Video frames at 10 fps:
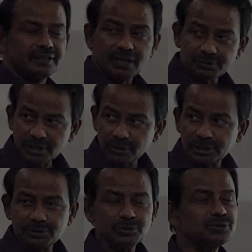Now we are
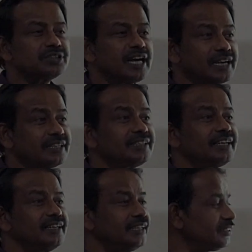going to use another
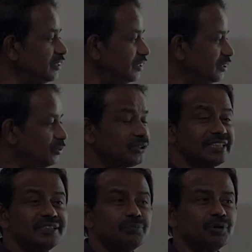technique to
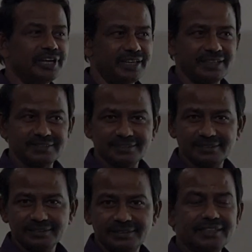get the Bohr radius.
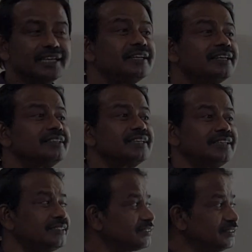The technique is
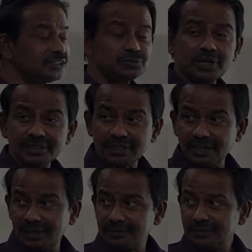like this. This is what
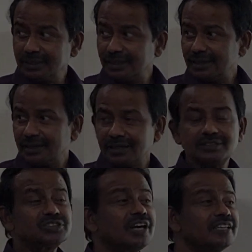
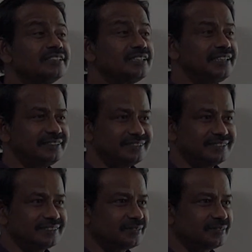Schrödinger did.